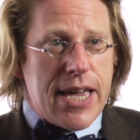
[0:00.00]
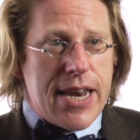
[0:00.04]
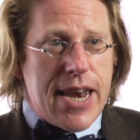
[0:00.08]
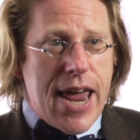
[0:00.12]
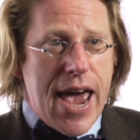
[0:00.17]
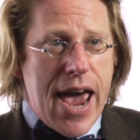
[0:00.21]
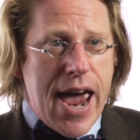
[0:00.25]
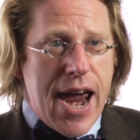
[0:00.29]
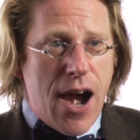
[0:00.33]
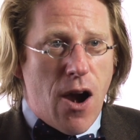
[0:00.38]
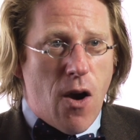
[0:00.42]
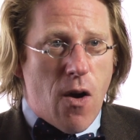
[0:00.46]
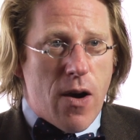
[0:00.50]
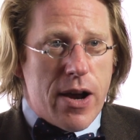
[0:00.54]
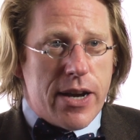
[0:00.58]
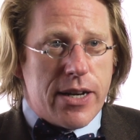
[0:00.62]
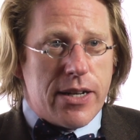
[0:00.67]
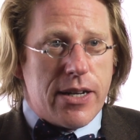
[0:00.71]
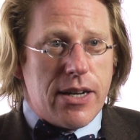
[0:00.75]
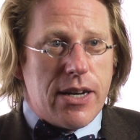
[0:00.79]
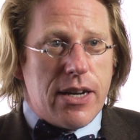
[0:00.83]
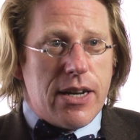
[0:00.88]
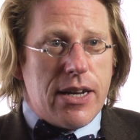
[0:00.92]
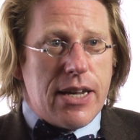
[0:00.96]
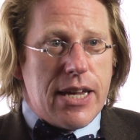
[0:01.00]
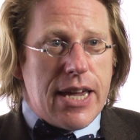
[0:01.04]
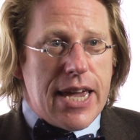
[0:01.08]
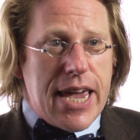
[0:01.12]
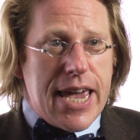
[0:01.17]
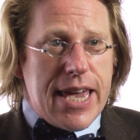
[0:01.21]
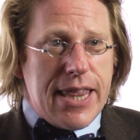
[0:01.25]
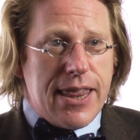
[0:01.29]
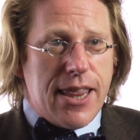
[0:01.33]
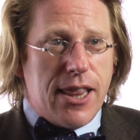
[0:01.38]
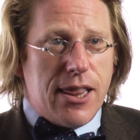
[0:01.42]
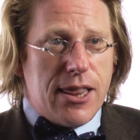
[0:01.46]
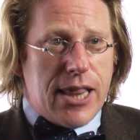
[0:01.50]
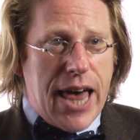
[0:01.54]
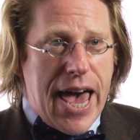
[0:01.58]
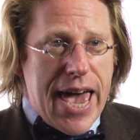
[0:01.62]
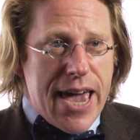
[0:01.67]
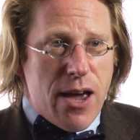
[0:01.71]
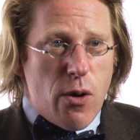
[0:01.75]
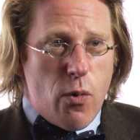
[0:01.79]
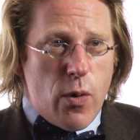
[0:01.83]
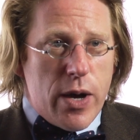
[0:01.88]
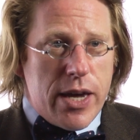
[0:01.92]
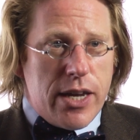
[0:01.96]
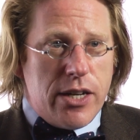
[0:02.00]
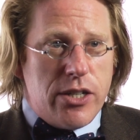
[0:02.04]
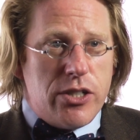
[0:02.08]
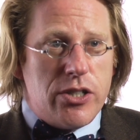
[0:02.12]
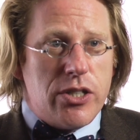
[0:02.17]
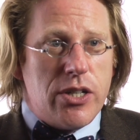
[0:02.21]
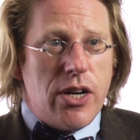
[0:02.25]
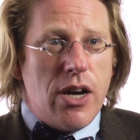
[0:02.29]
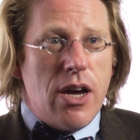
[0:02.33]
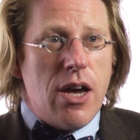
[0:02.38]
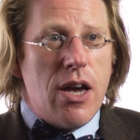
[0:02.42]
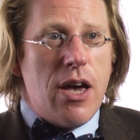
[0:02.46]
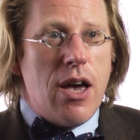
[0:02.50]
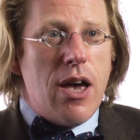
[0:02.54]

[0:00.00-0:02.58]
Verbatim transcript: inherent in the language